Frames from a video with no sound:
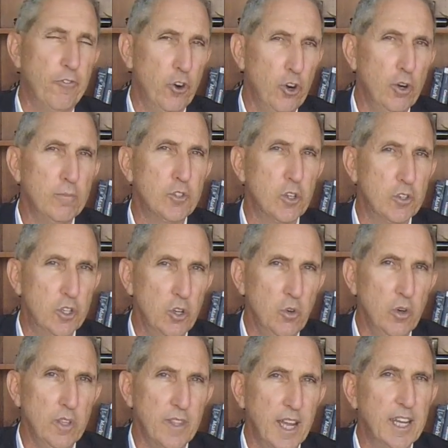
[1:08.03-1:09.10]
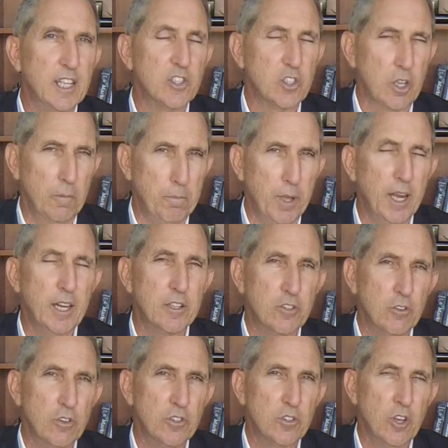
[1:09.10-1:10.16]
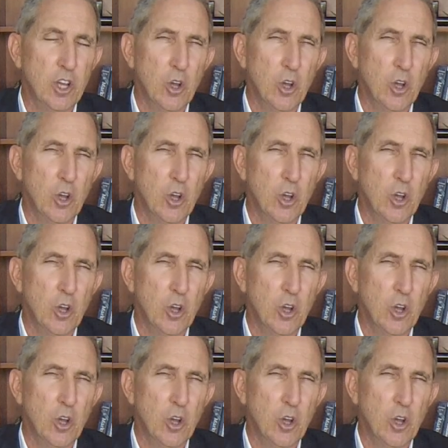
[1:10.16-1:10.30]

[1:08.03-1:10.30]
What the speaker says: firms are doing, that is competitors.